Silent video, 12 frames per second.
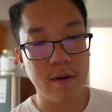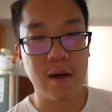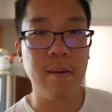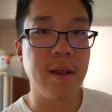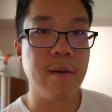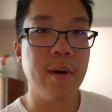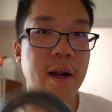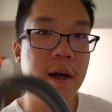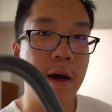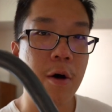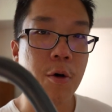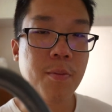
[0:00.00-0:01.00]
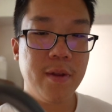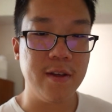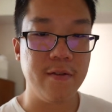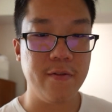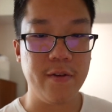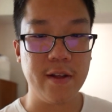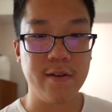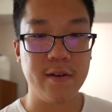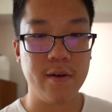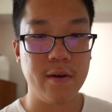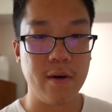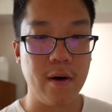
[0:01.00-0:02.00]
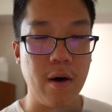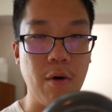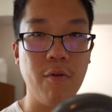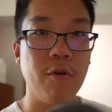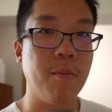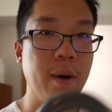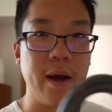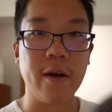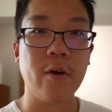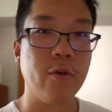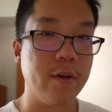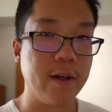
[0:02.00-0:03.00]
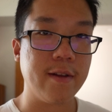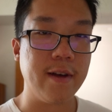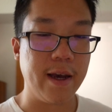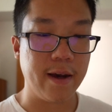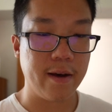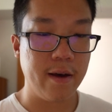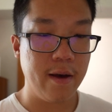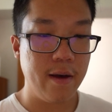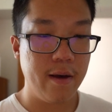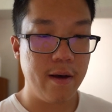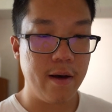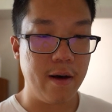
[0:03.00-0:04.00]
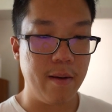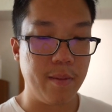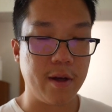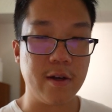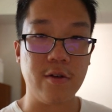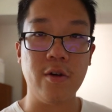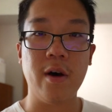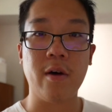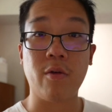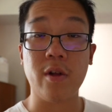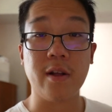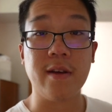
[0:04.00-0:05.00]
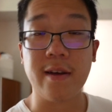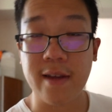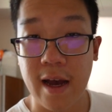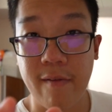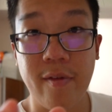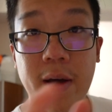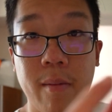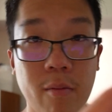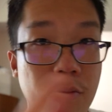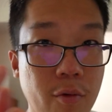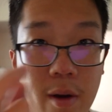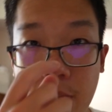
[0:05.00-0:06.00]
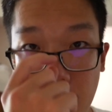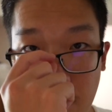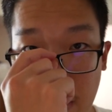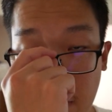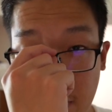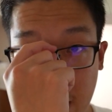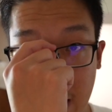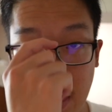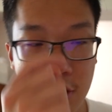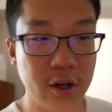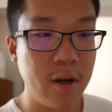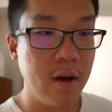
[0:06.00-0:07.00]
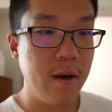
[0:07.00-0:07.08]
Come to think about it, I hope this fits over my acrylic tank because you know how acrylic tanks have that rim around the edge.